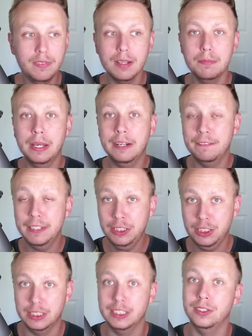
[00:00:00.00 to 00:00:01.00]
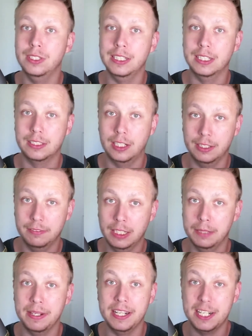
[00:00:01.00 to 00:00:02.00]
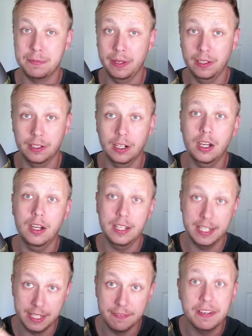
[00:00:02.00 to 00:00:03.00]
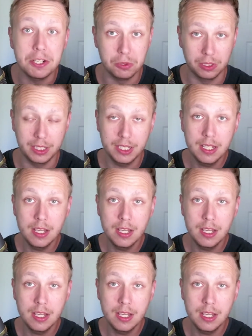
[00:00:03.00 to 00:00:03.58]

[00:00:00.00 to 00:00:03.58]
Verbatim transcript: But eventually, you need to start developing each pillar individually.